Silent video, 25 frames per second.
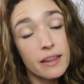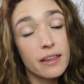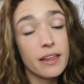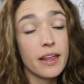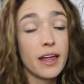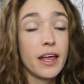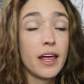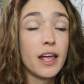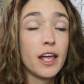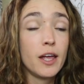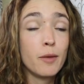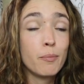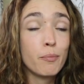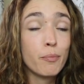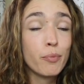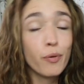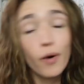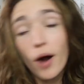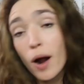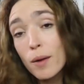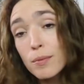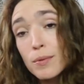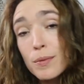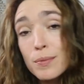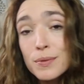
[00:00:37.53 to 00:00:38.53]
They
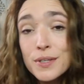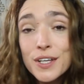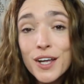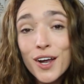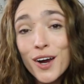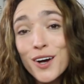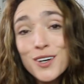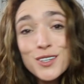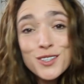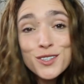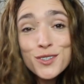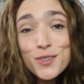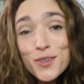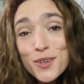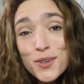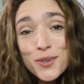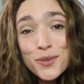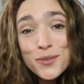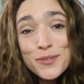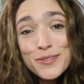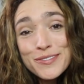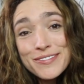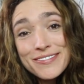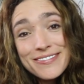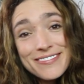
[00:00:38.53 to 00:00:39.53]
probably aren't
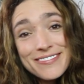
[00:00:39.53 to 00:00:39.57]
true.